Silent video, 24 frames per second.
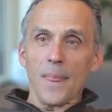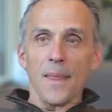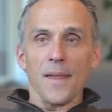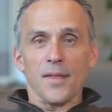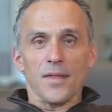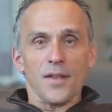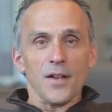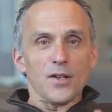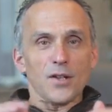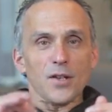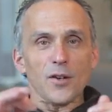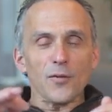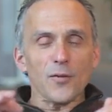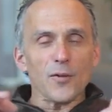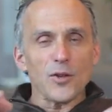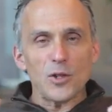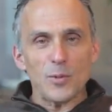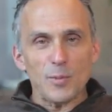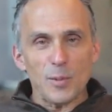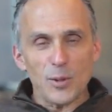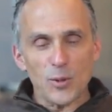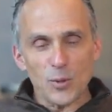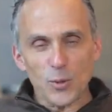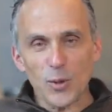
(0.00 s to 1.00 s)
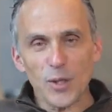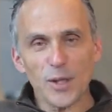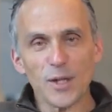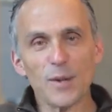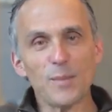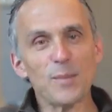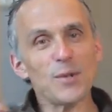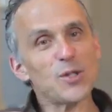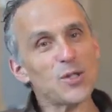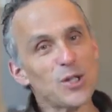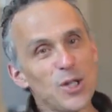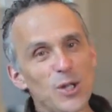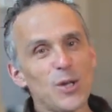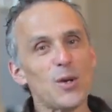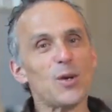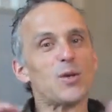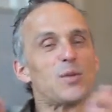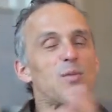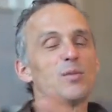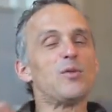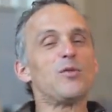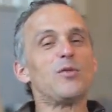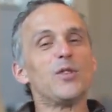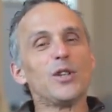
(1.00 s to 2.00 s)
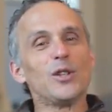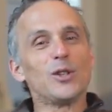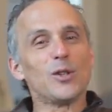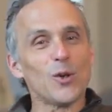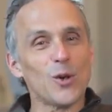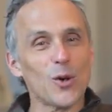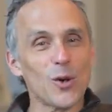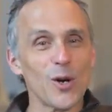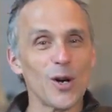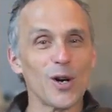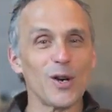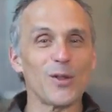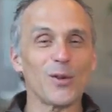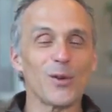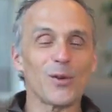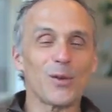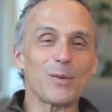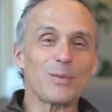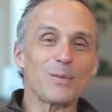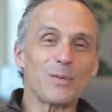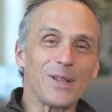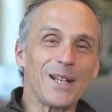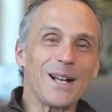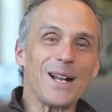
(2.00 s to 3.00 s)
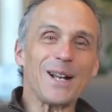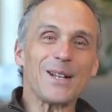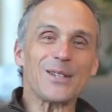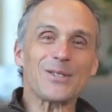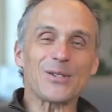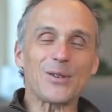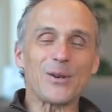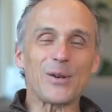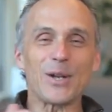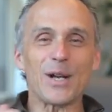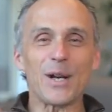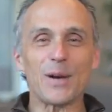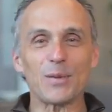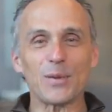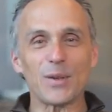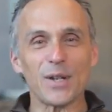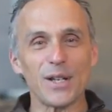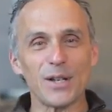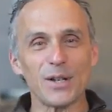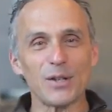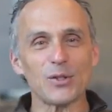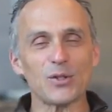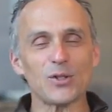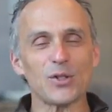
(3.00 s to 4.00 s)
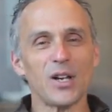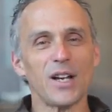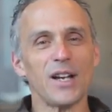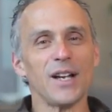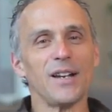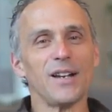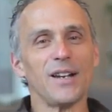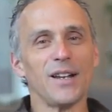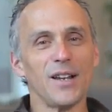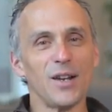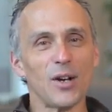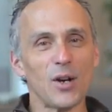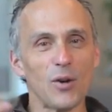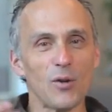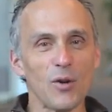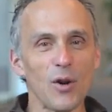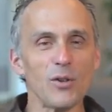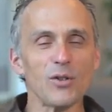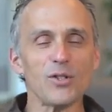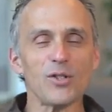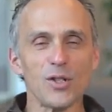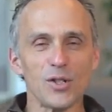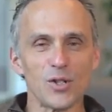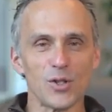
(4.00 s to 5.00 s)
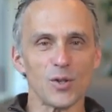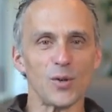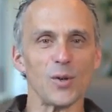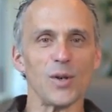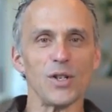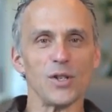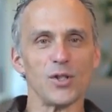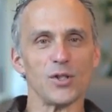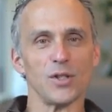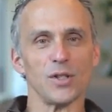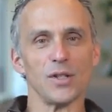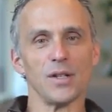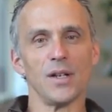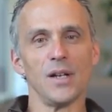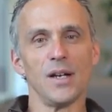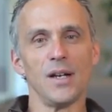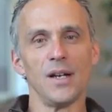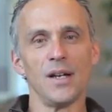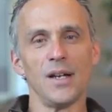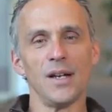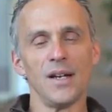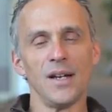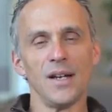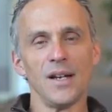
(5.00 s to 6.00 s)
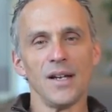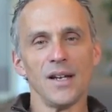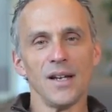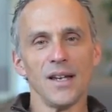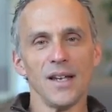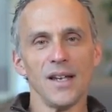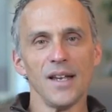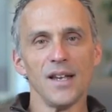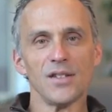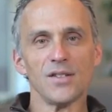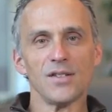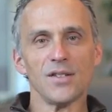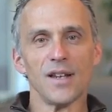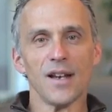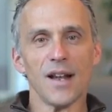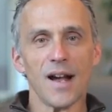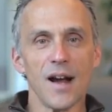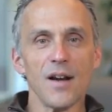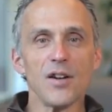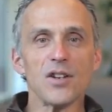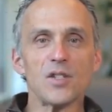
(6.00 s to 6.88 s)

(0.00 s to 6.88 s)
The difference between the mosquitoes moving north or the plants going up the hillside and our own situation is that our